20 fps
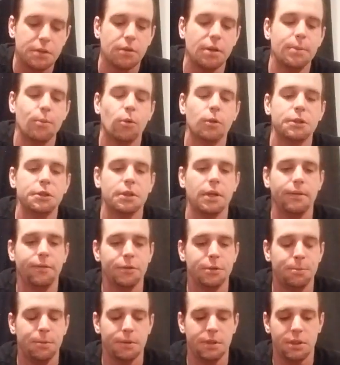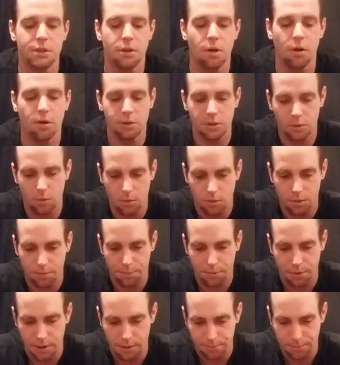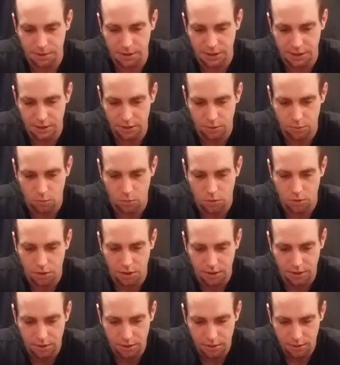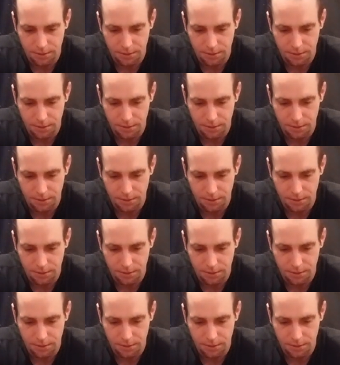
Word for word: Three more shuffles. Put these cards in order pretty please. One,